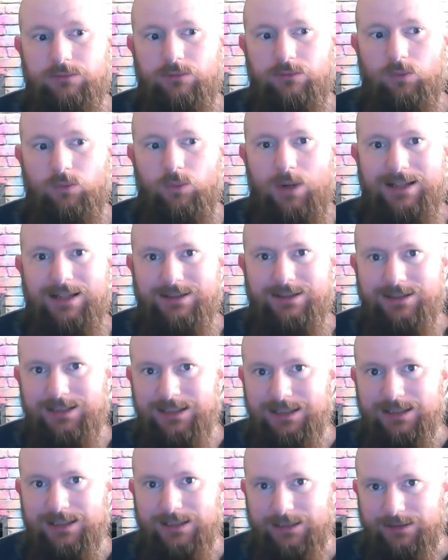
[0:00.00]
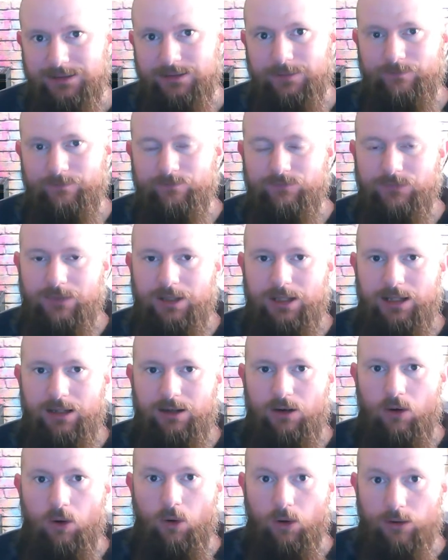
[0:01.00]
when needed.
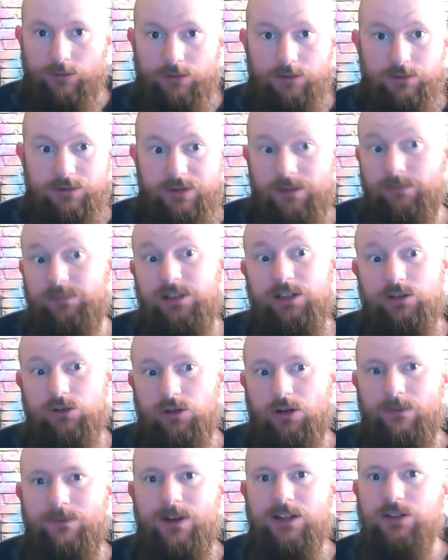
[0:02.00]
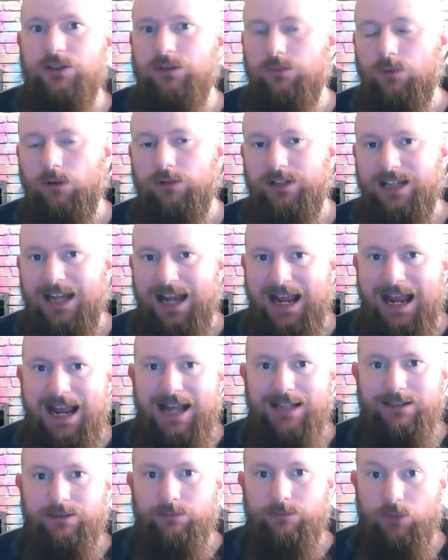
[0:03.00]
Or you simply took a vessel you already
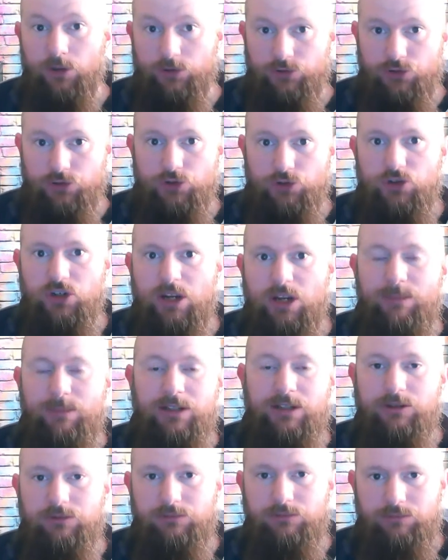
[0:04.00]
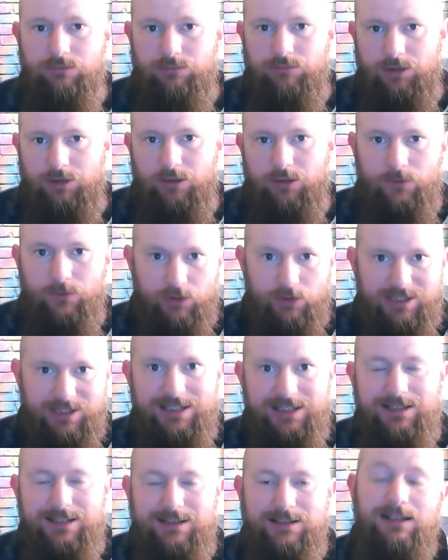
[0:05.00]
had, a merchant ship, and you
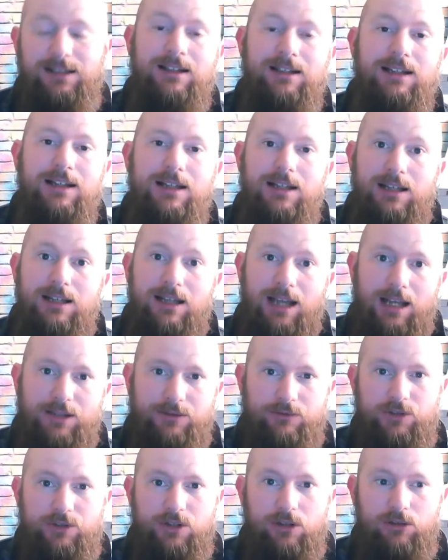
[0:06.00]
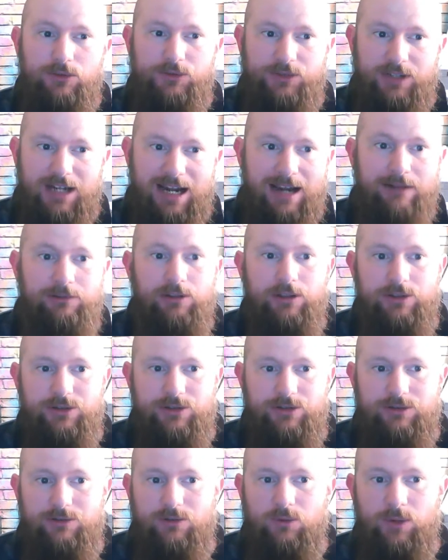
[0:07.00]
converted it. As a result,
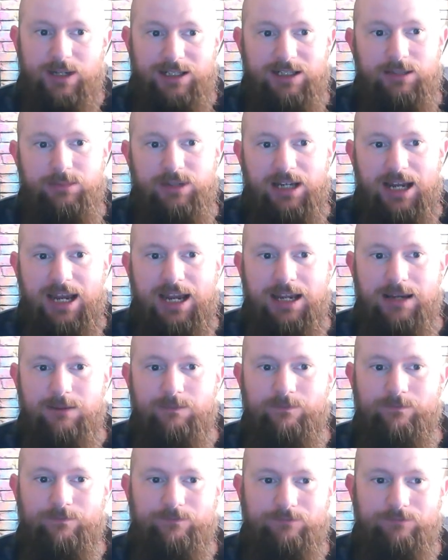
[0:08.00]
carracks quickly became